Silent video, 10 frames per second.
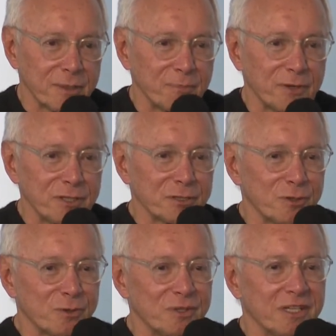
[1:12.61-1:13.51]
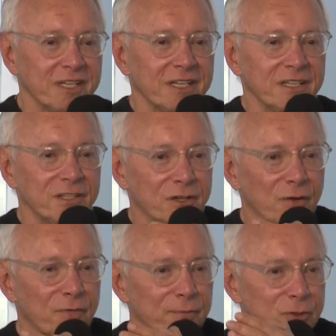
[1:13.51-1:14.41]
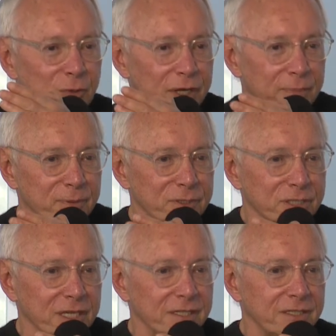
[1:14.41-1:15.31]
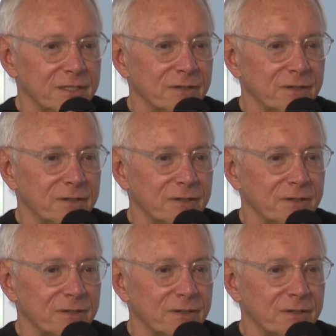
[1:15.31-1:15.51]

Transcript: And pretty soon you go from 20%